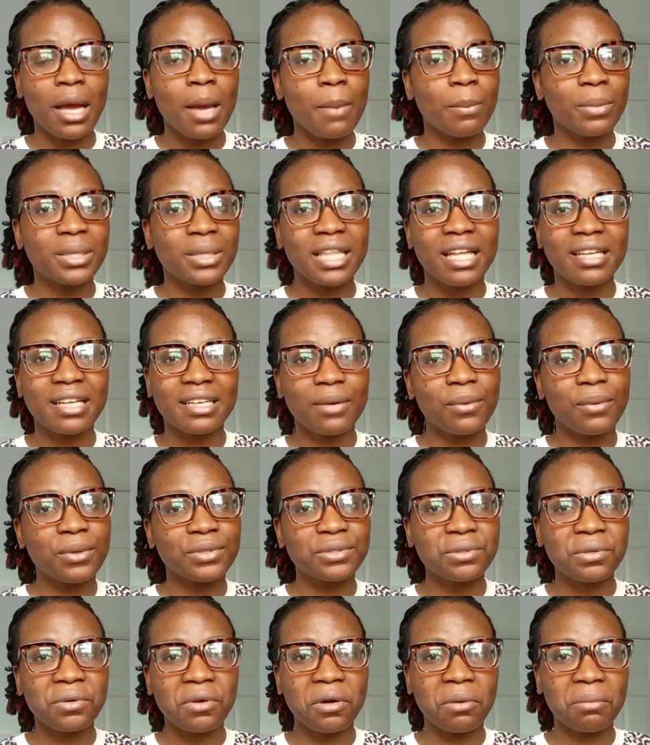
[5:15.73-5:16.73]
But then there was
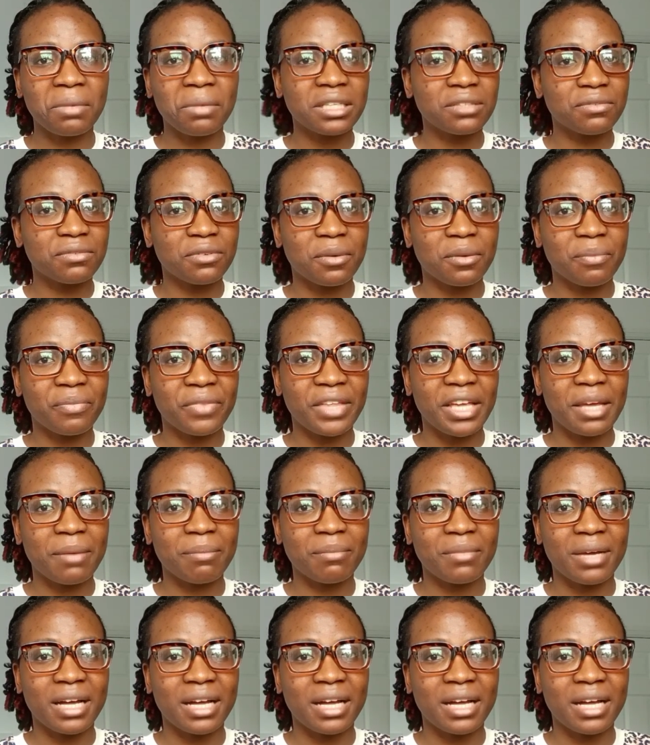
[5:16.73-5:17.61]
no comment from them.